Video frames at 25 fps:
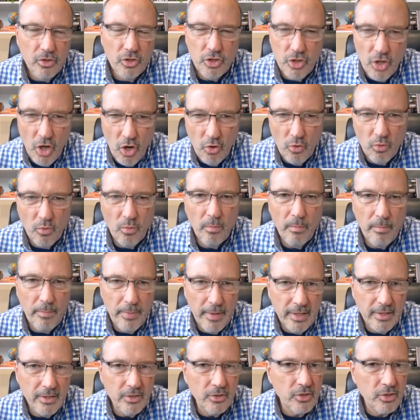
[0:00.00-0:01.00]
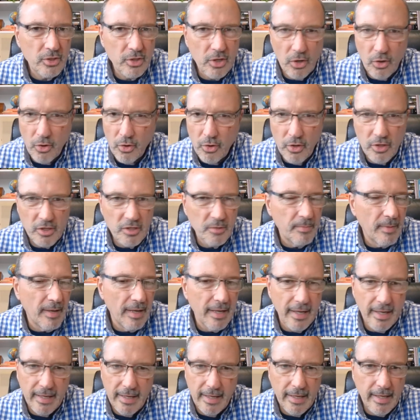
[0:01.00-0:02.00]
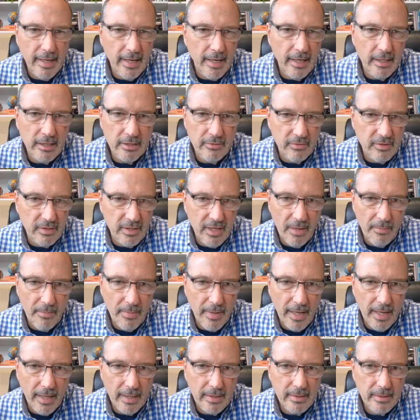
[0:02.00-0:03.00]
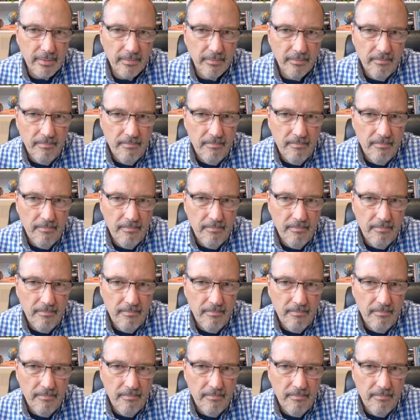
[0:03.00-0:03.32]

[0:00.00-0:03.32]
Don't be discouraged by any kinds of setbacks.